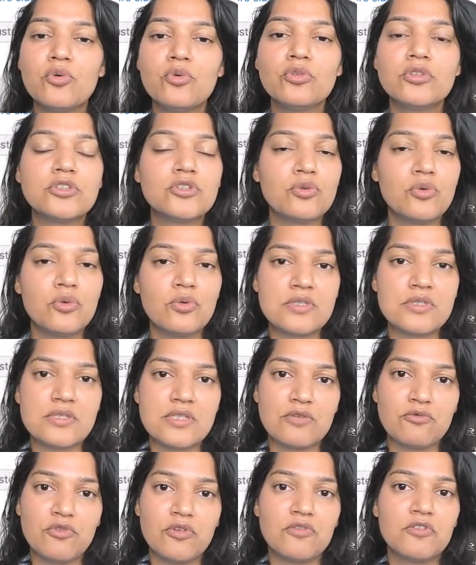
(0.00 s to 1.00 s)
tools
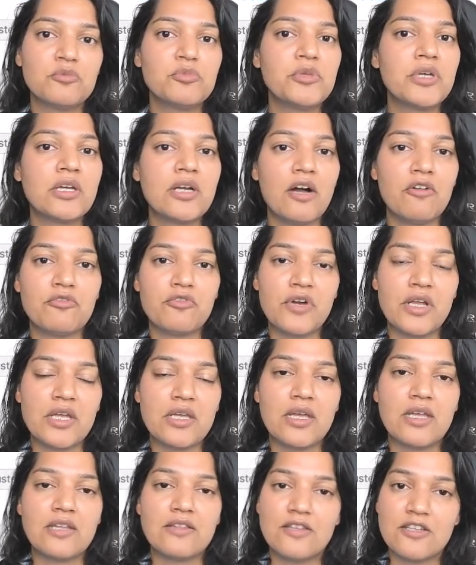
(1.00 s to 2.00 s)
that we will be
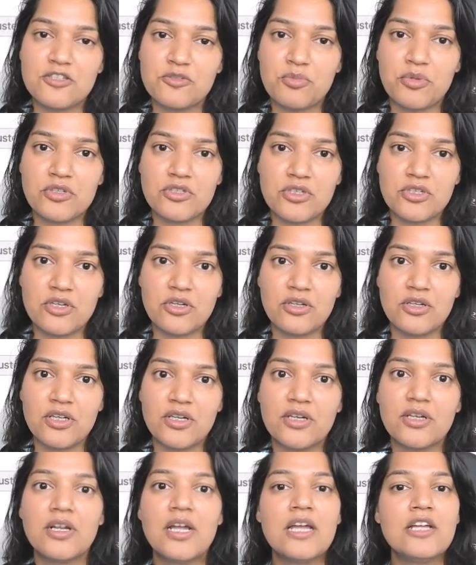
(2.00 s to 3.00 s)
covering in this
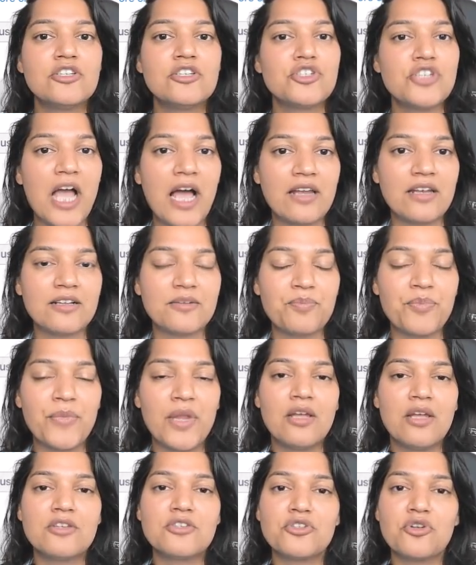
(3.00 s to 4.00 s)
particular channel.
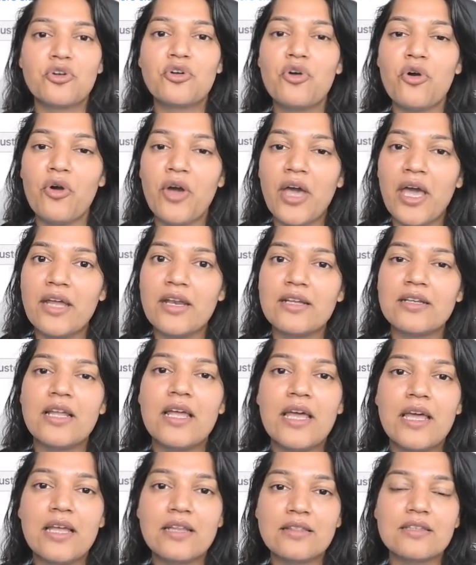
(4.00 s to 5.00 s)
So go ahead and
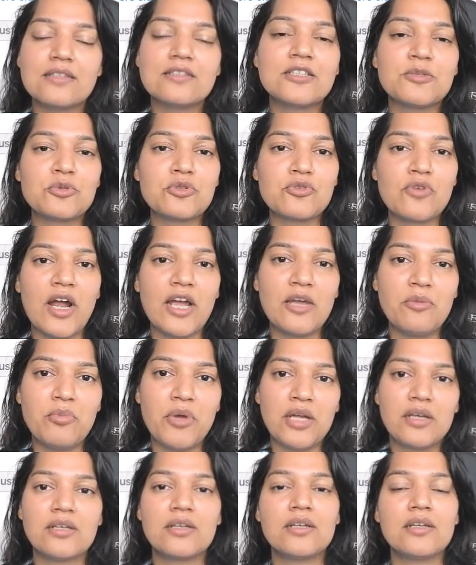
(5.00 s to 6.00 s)
hit the subscribe
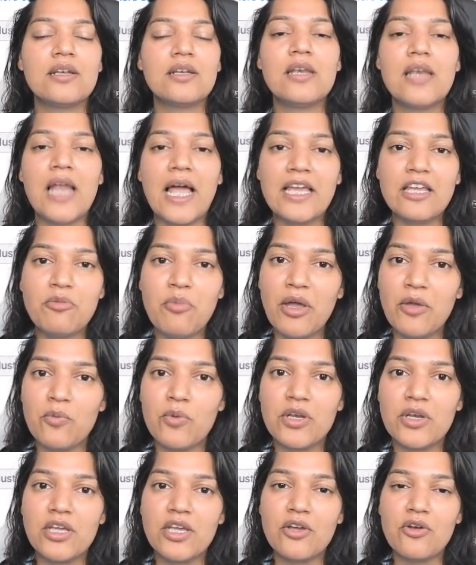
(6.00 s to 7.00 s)
button, like my
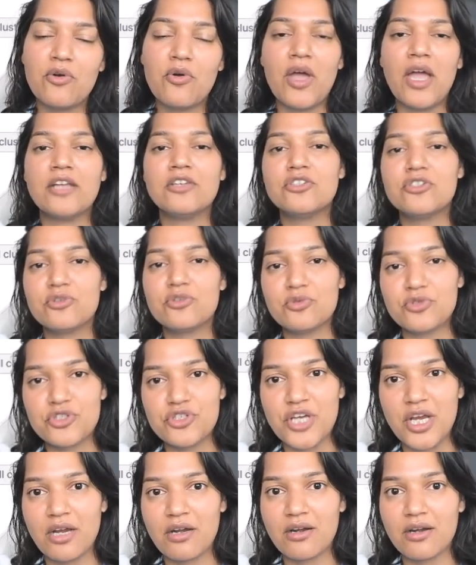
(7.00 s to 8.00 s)
video, and do
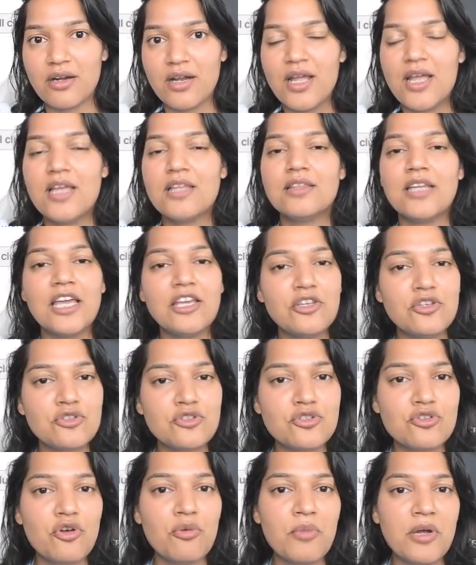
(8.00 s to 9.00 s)
share. Thank you
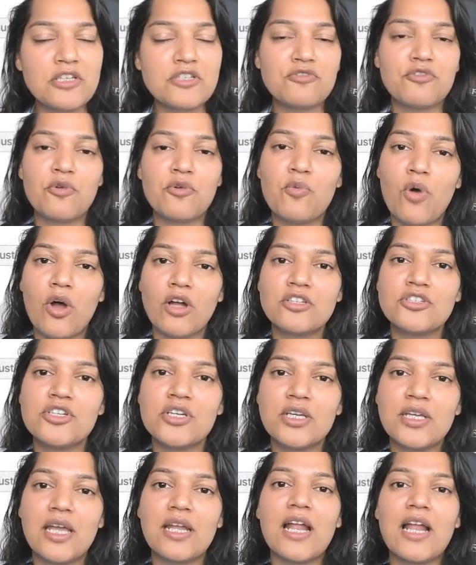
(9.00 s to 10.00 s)
so much for
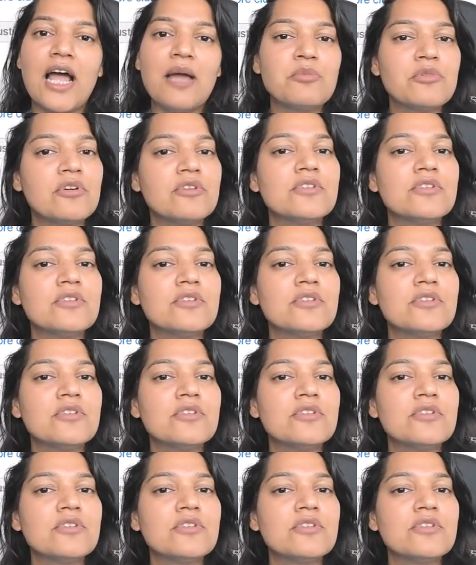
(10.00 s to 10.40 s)
watching, and I'm going to